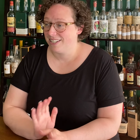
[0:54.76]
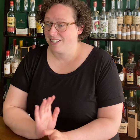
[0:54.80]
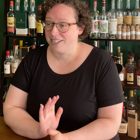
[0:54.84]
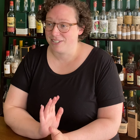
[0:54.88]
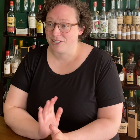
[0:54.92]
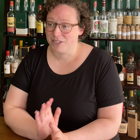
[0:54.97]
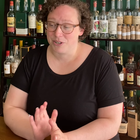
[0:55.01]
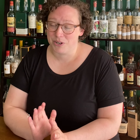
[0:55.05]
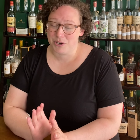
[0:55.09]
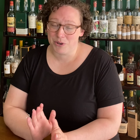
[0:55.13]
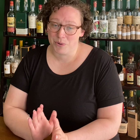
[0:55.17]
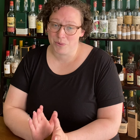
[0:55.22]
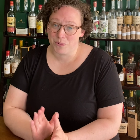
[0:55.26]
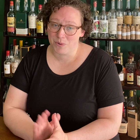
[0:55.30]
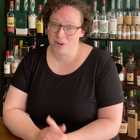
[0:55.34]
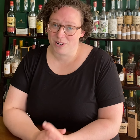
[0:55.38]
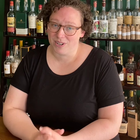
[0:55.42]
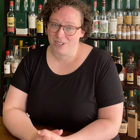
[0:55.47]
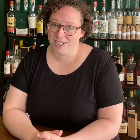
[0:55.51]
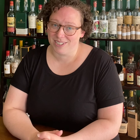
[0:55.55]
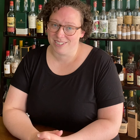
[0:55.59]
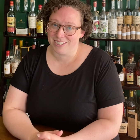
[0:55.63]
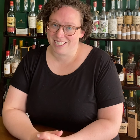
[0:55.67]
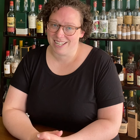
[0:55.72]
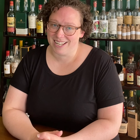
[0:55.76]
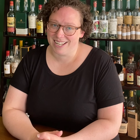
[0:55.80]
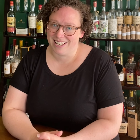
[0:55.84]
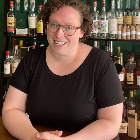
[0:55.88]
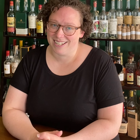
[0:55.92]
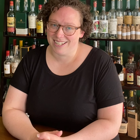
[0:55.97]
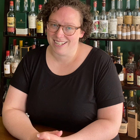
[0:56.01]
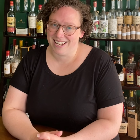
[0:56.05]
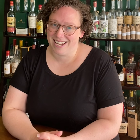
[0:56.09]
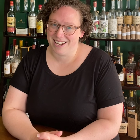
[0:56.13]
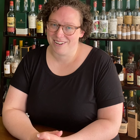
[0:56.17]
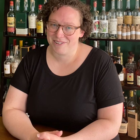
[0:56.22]
this new world
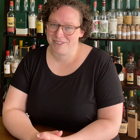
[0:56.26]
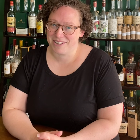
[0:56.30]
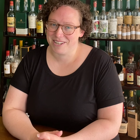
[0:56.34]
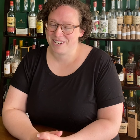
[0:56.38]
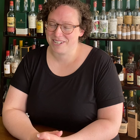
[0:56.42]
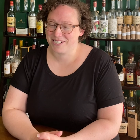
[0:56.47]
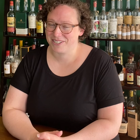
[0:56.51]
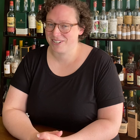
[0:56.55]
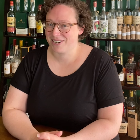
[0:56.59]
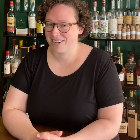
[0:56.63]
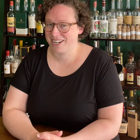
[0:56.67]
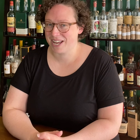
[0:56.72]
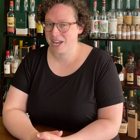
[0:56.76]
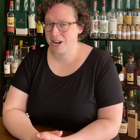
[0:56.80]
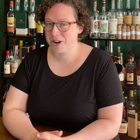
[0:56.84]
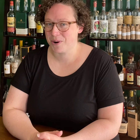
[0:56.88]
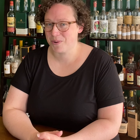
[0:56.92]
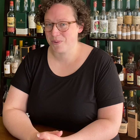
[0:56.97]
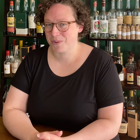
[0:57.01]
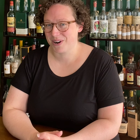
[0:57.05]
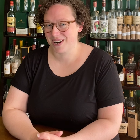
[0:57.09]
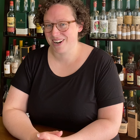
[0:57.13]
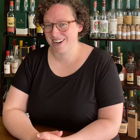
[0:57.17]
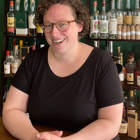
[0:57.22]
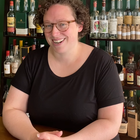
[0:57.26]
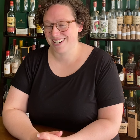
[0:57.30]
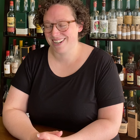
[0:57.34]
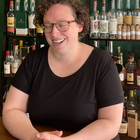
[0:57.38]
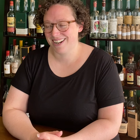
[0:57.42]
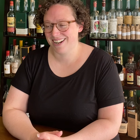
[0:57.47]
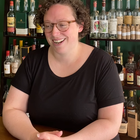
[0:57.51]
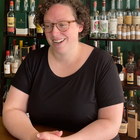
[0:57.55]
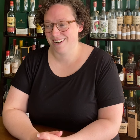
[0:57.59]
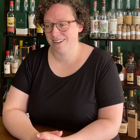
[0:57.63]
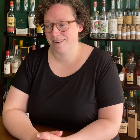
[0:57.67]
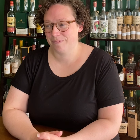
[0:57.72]
and how things are gonna work
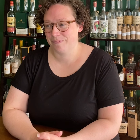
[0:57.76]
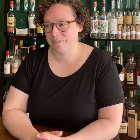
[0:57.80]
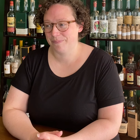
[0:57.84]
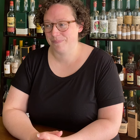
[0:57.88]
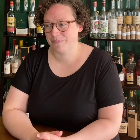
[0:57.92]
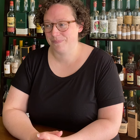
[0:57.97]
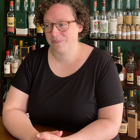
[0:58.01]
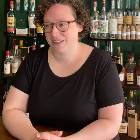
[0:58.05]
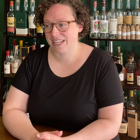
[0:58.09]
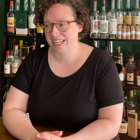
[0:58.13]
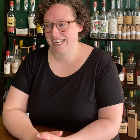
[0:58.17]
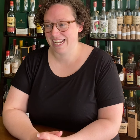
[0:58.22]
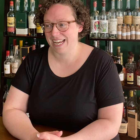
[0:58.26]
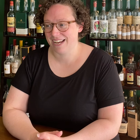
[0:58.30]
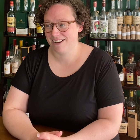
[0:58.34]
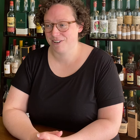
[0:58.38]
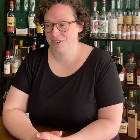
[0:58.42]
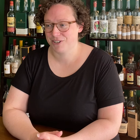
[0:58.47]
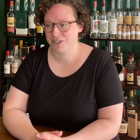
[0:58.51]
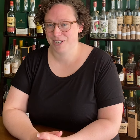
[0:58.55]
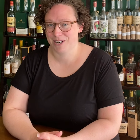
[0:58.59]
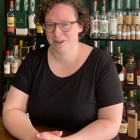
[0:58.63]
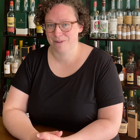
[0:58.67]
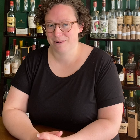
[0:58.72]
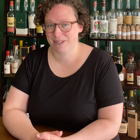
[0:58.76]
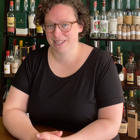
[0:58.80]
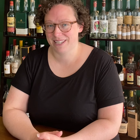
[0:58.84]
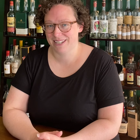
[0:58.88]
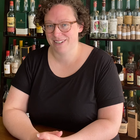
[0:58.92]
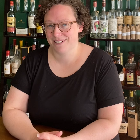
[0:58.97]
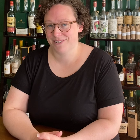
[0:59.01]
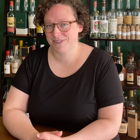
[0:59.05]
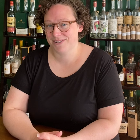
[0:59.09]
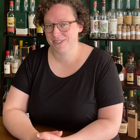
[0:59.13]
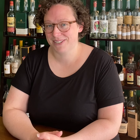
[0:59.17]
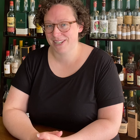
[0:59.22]
and how to share with
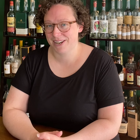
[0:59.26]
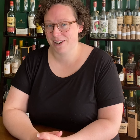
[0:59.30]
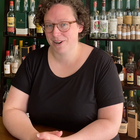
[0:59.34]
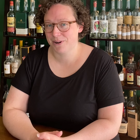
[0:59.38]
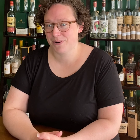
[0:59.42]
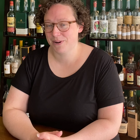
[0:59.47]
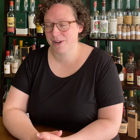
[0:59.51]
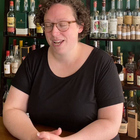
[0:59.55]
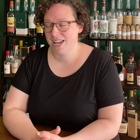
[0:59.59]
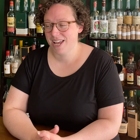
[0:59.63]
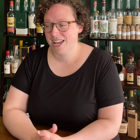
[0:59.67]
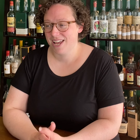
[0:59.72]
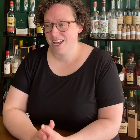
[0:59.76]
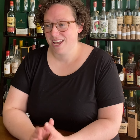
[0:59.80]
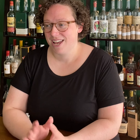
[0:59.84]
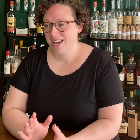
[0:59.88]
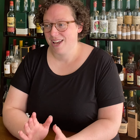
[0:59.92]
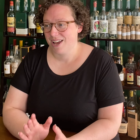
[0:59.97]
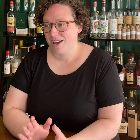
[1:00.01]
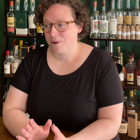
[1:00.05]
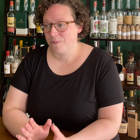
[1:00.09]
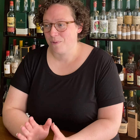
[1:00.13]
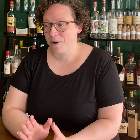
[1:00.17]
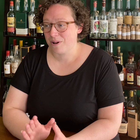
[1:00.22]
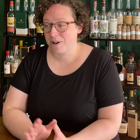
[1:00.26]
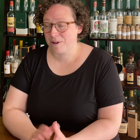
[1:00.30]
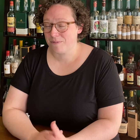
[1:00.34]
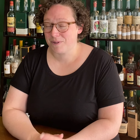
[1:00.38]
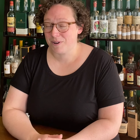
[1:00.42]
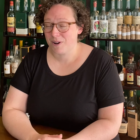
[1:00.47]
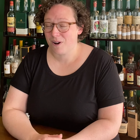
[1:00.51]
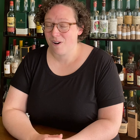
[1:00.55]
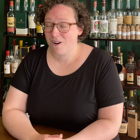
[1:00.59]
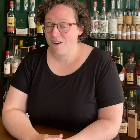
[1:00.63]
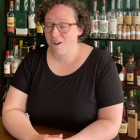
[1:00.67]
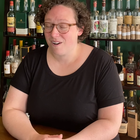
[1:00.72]
you. So welcome
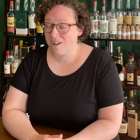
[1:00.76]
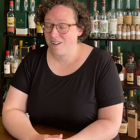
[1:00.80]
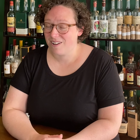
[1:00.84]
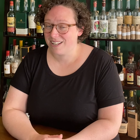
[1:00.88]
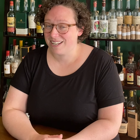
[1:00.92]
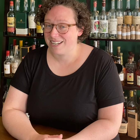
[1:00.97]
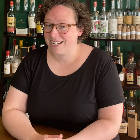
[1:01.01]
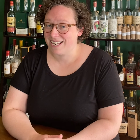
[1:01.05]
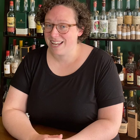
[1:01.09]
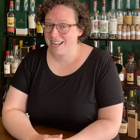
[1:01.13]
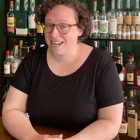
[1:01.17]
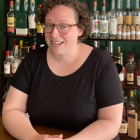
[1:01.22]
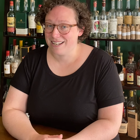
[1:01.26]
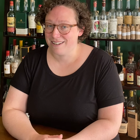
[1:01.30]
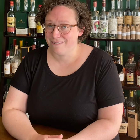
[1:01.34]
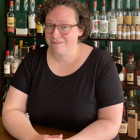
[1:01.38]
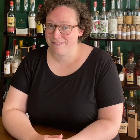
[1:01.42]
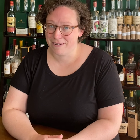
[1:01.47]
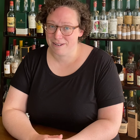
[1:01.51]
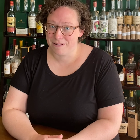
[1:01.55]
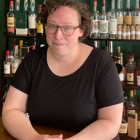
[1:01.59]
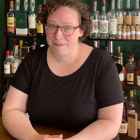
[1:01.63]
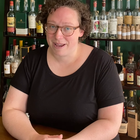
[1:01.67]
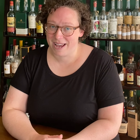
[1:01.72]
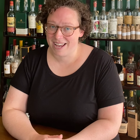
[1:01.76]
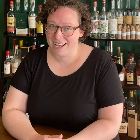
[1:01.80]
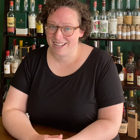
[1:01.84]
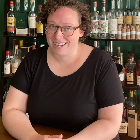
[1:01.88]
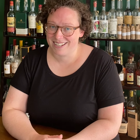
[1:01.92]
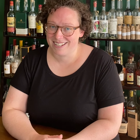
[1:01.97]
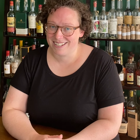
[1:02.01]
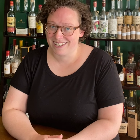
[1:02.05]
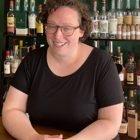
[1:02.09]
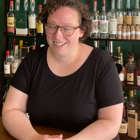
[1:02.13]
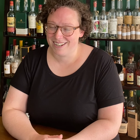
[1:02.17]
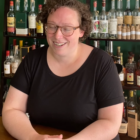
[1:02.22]
to all and any
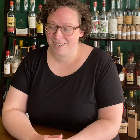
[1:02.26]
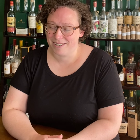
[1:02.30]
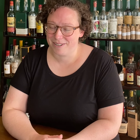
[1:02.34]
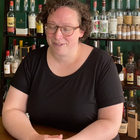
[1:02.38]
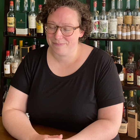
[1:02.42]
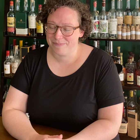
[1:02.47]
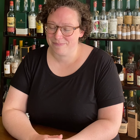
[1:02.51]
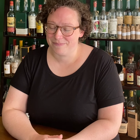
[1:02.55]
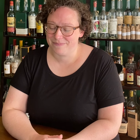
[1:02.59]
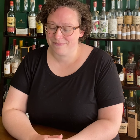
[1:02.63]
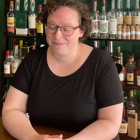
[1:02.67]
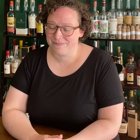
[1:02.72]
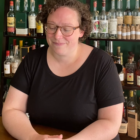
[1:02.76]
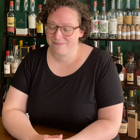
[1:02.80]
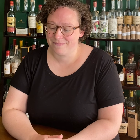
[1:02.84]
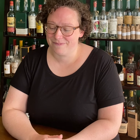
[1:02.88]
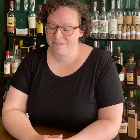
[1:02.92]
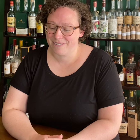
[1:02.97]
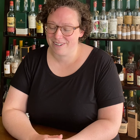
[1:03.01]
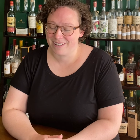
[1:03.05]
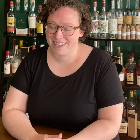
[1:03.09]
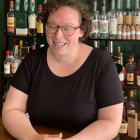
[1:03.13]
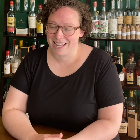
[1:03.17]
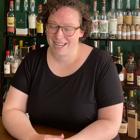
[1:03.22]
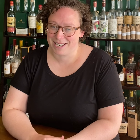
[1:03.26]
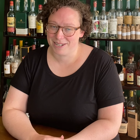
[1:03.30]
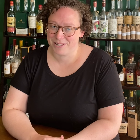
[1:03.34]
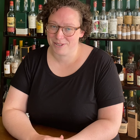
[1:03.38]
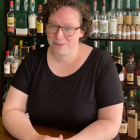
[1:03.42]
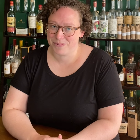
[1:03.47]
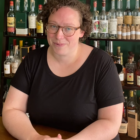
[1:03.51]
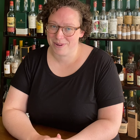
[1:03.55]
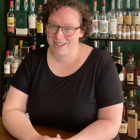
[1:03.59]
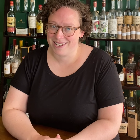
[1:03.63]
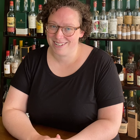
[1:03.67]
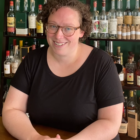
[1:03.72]
feedback for that as
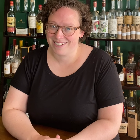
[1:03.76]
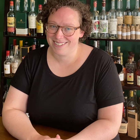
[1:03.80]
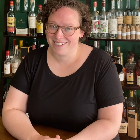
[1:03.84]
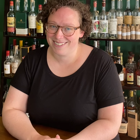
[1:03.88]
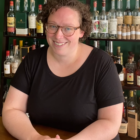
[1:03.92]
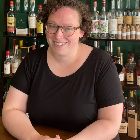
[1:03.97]
well.